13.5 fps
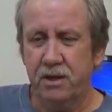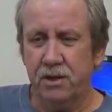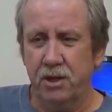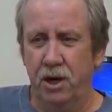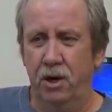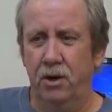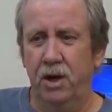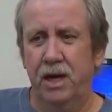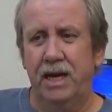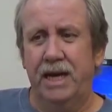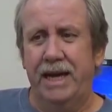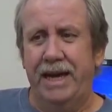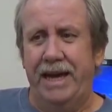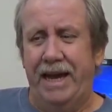So
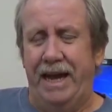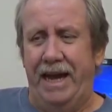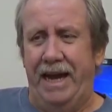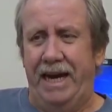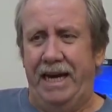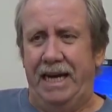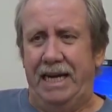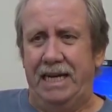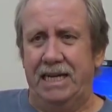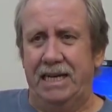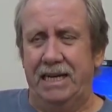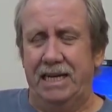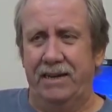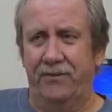uh,
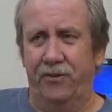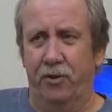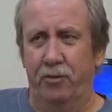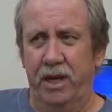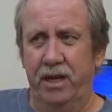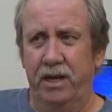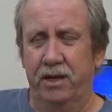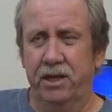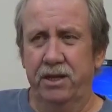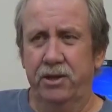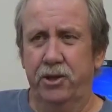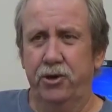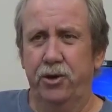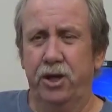for me to
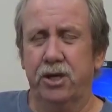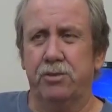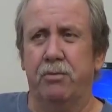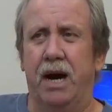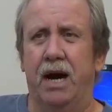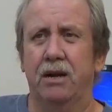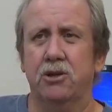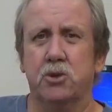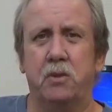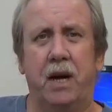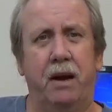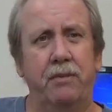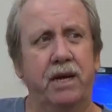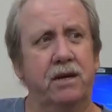do this model is
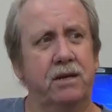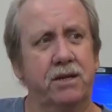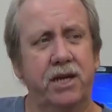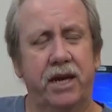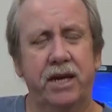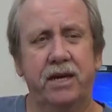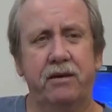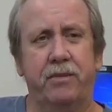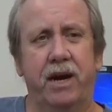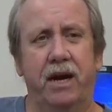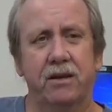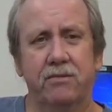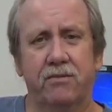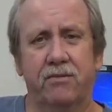probably going to take
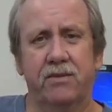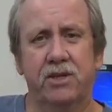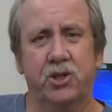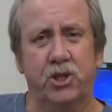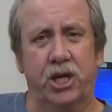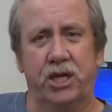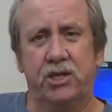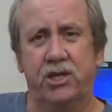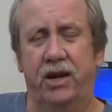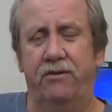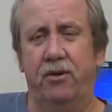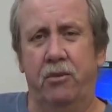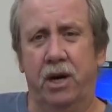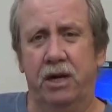about six,
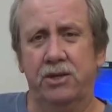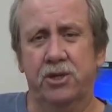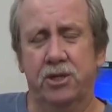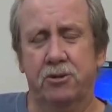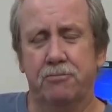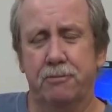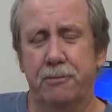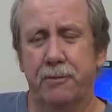seven months.